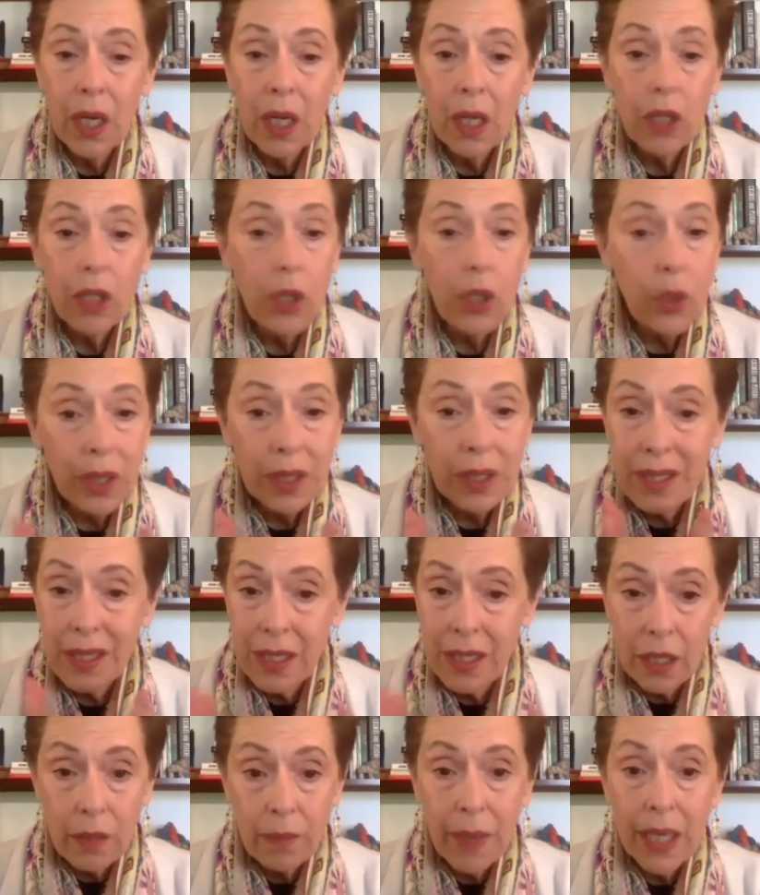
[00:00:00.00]
You can
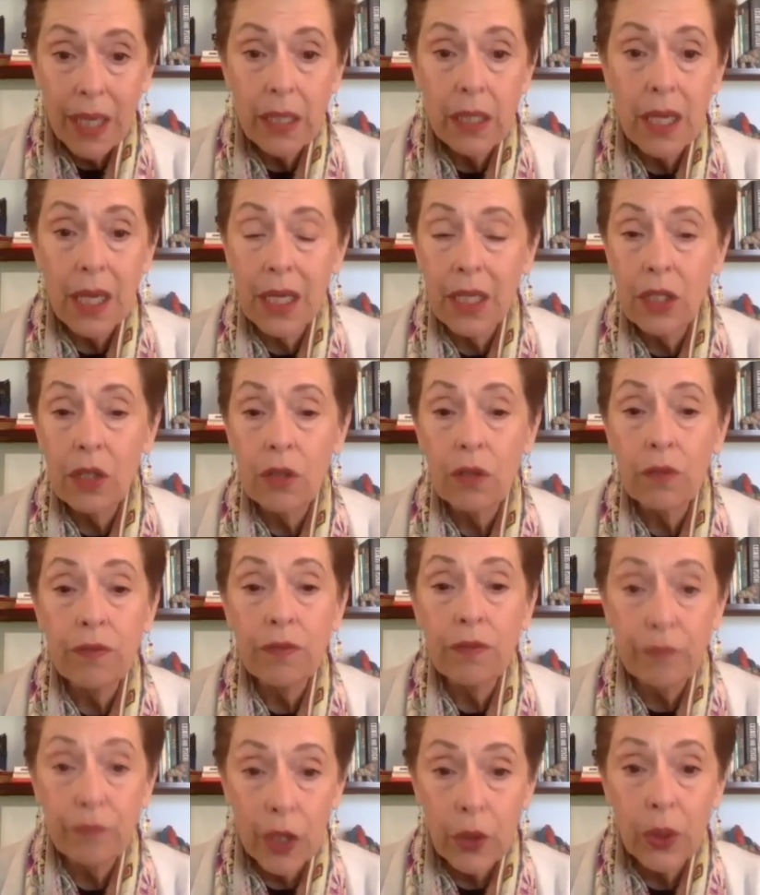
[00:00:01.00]
still maintain your
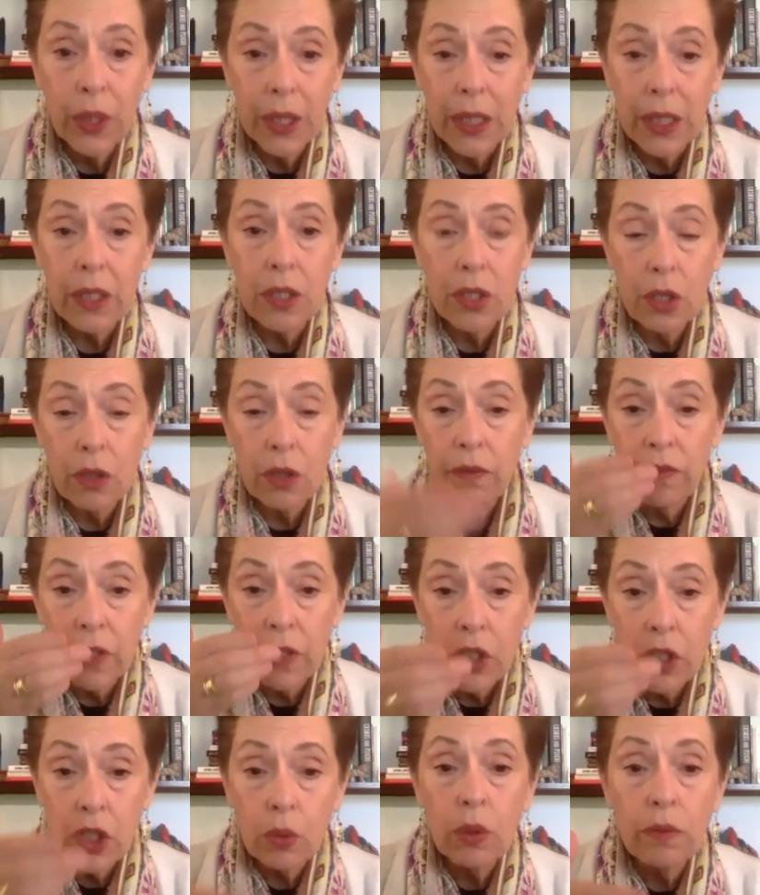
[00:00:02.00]
focus, your
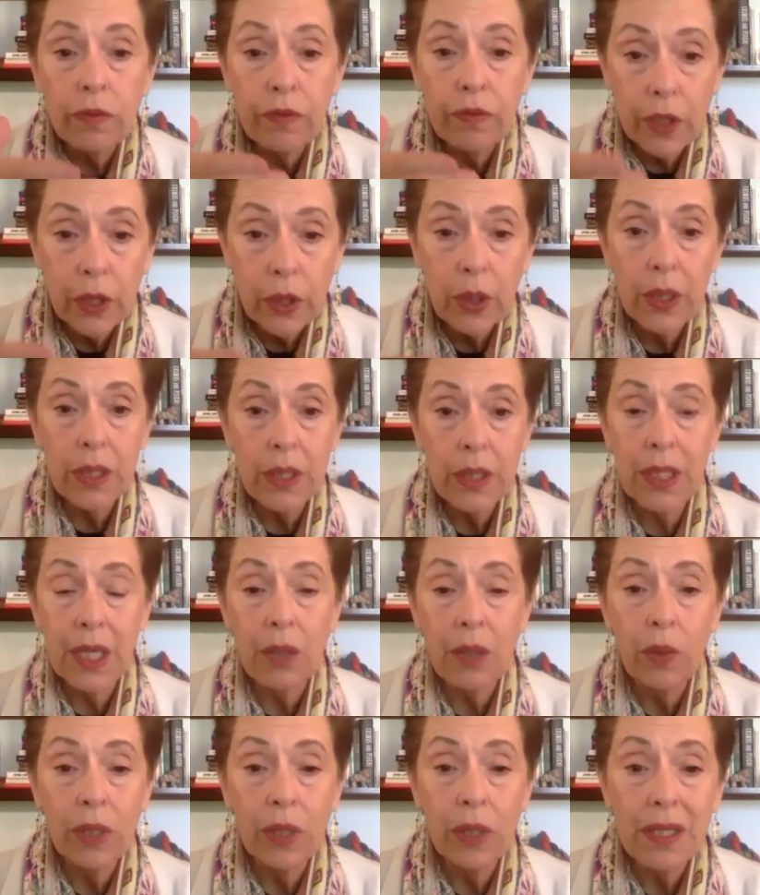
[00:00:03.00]
visual focus
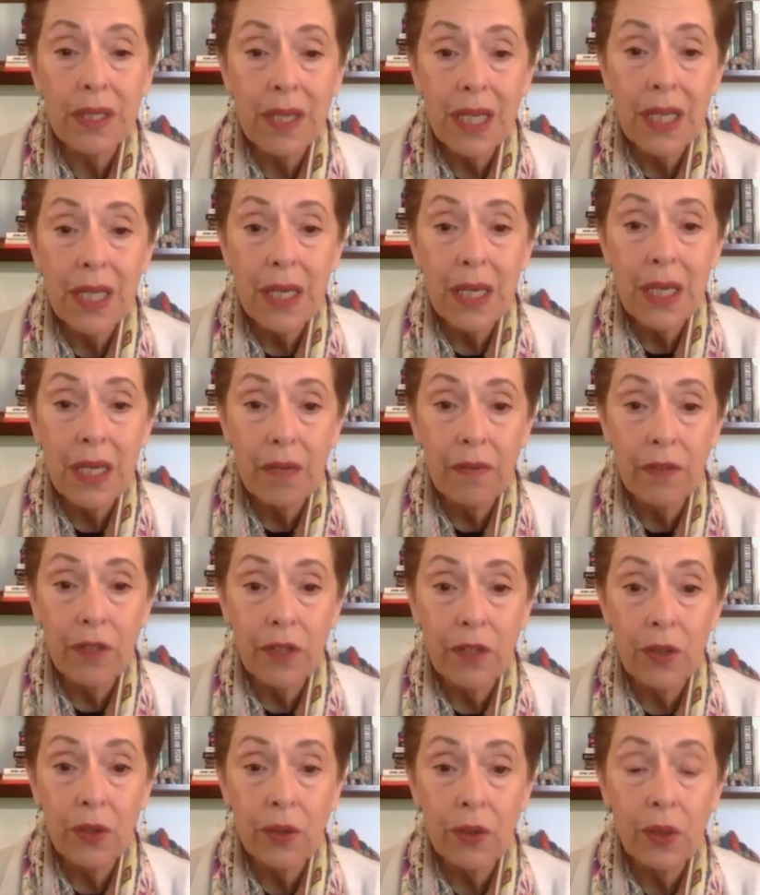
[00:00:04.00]
on what's needed of
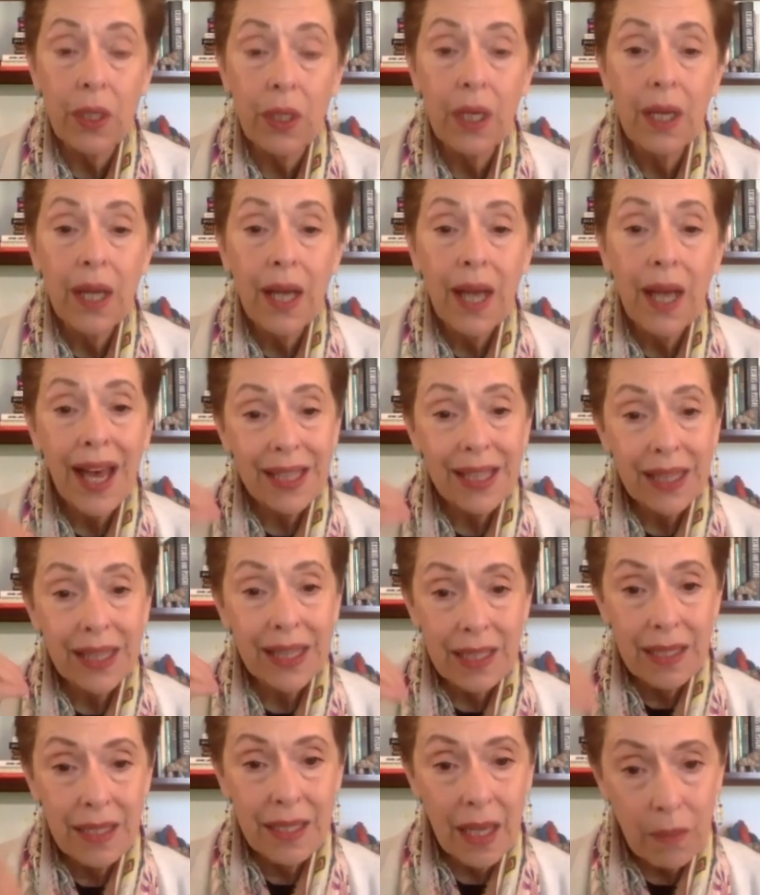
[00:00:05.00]
you, at the
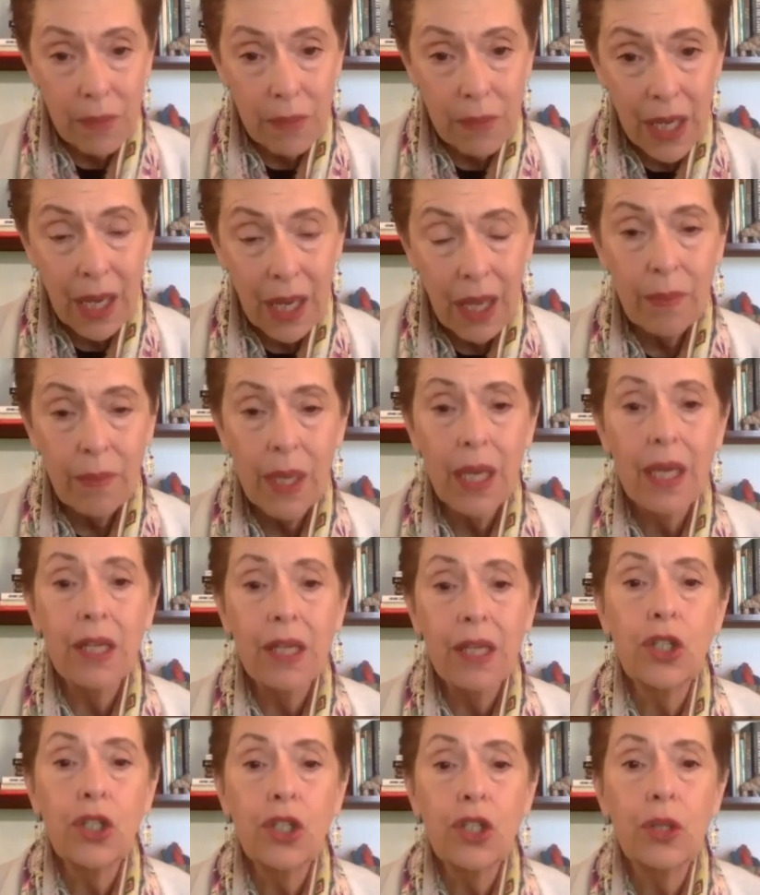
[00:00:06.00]
same time
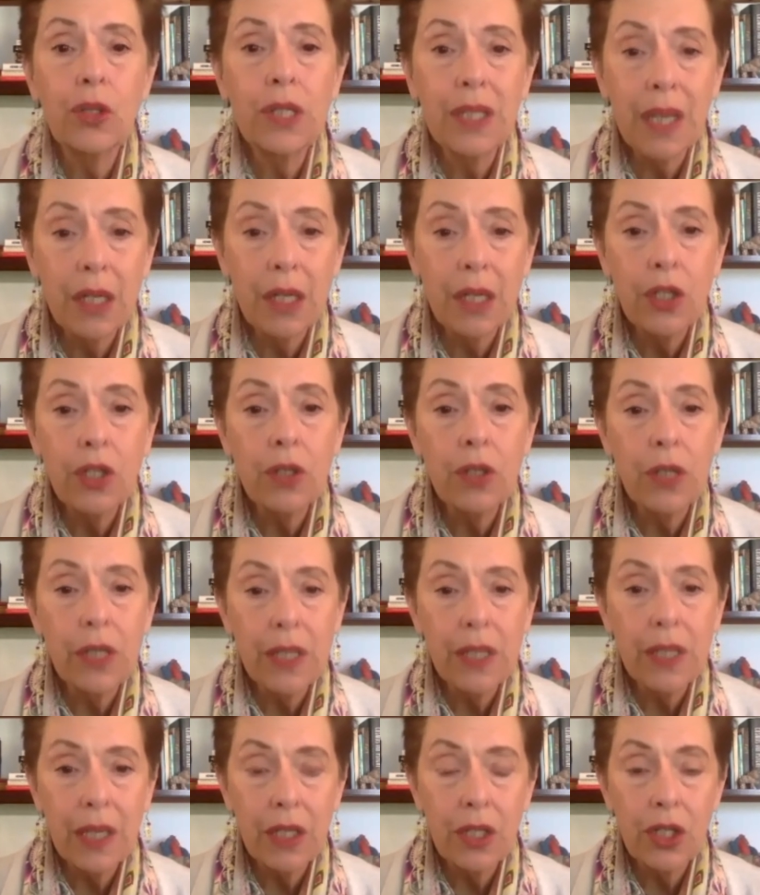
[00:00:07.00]
as you send your
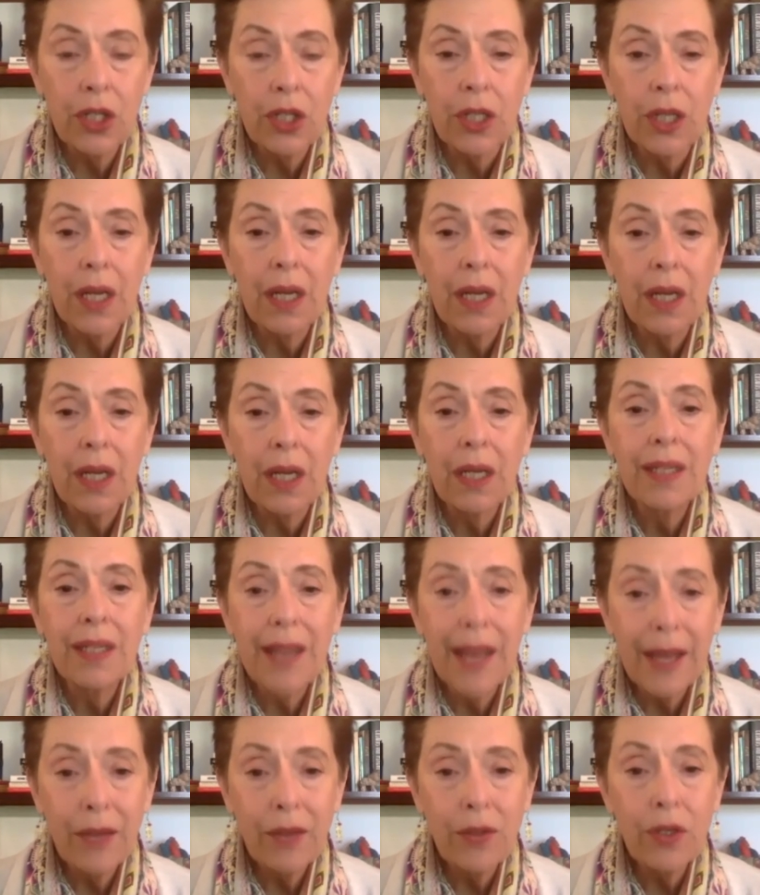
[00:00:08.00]
attention
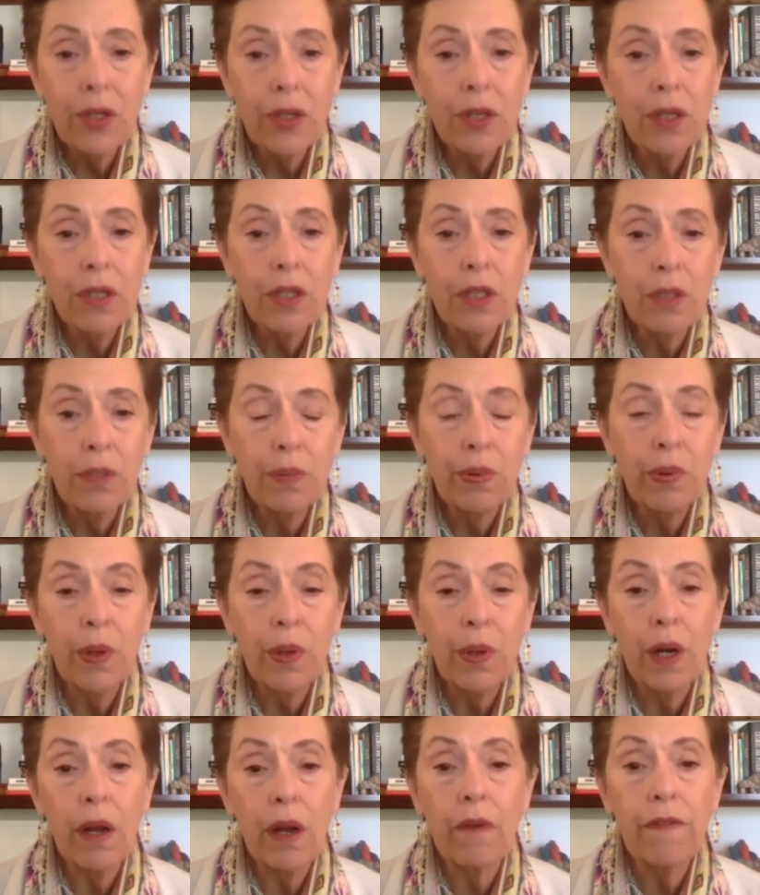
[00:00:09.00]
down to the
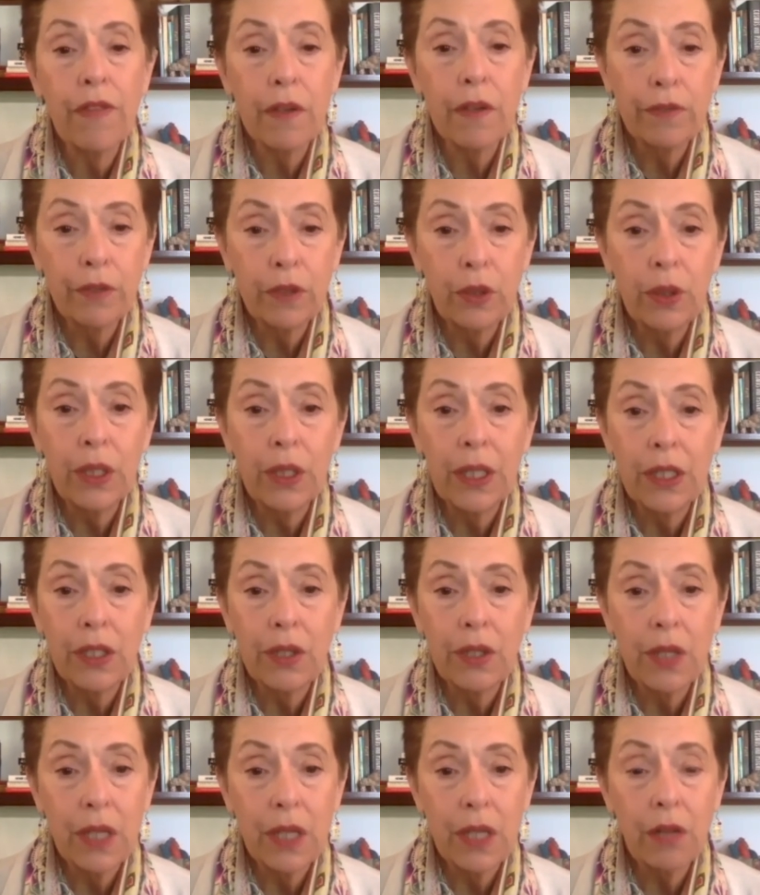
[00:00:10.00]
support of the floor
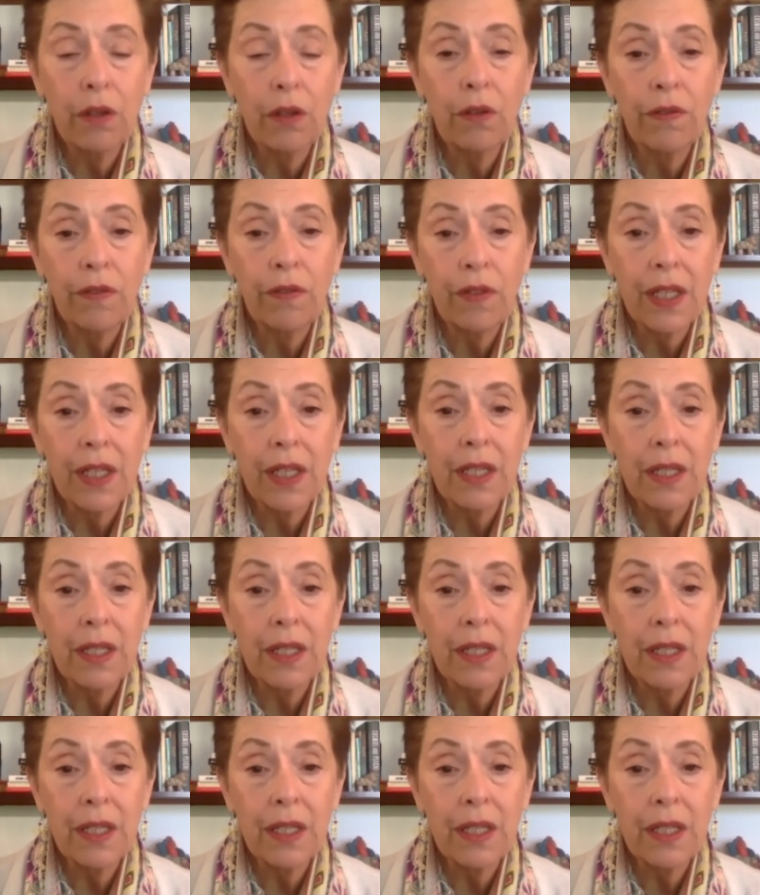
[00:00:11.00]
underneath your feet.